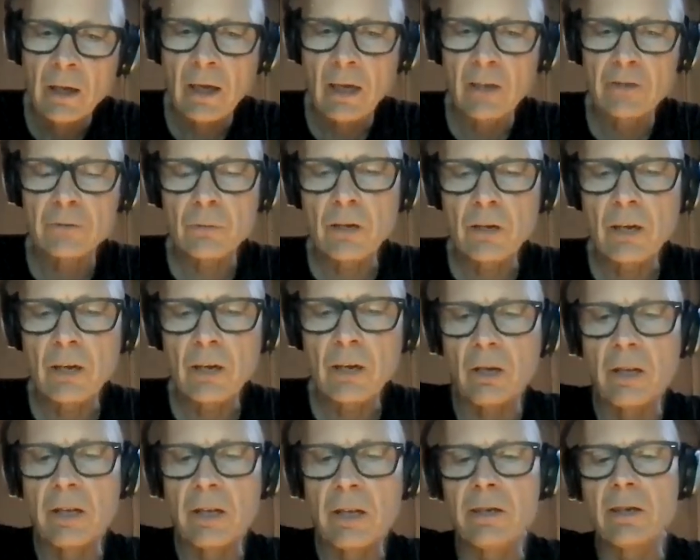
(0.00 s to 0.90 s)
as
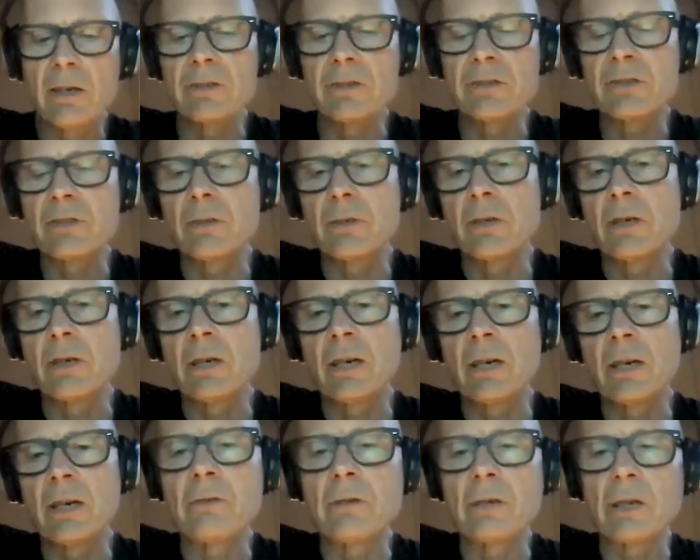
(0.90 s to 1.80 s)
well, and also a
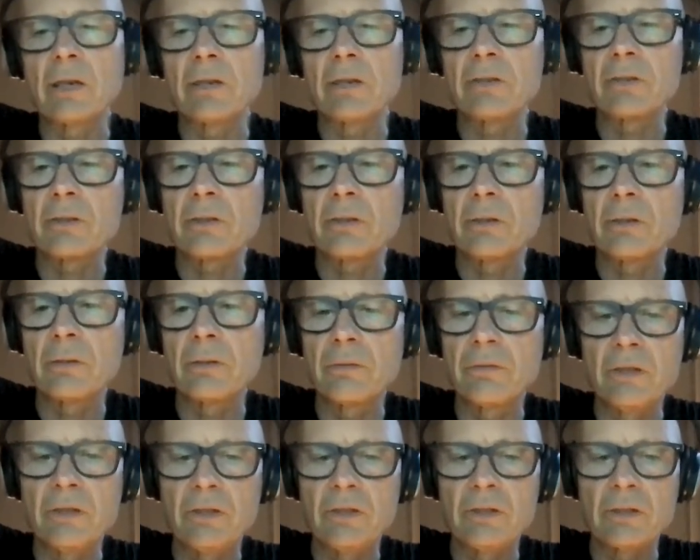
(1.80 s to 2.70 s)

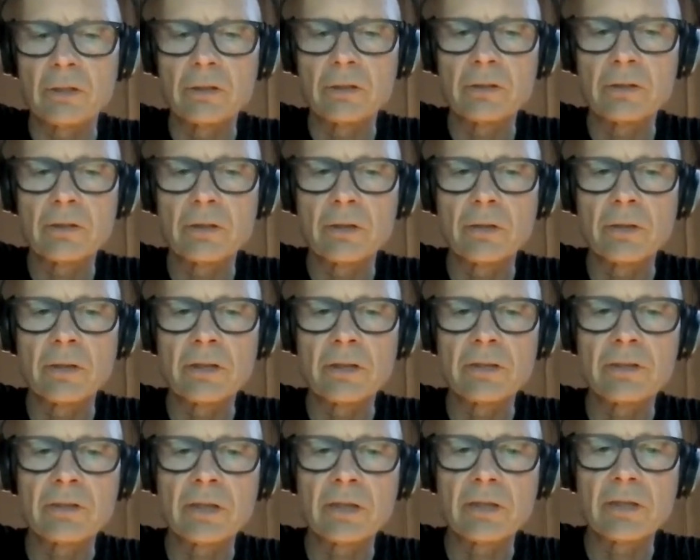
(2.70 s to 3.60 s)
hydrological feature. So
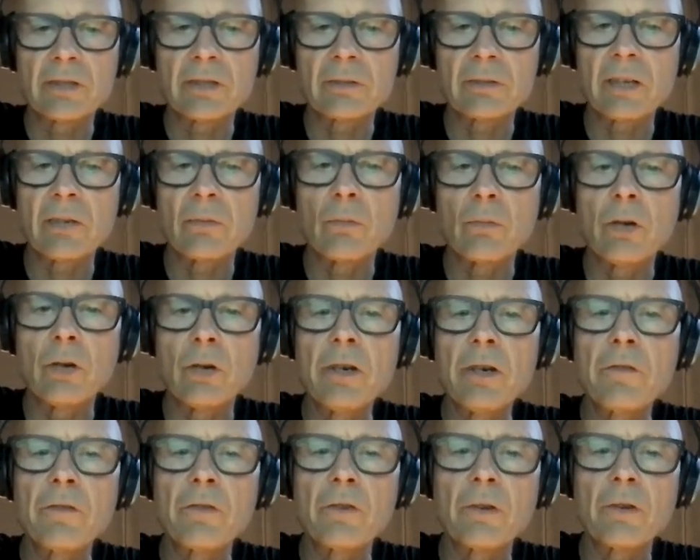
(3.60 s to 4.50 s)
that's great.
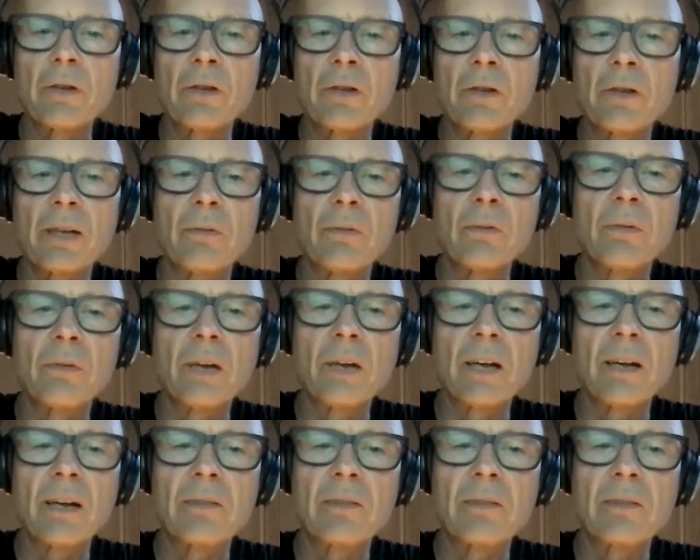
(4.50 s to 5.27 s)
Wonderful,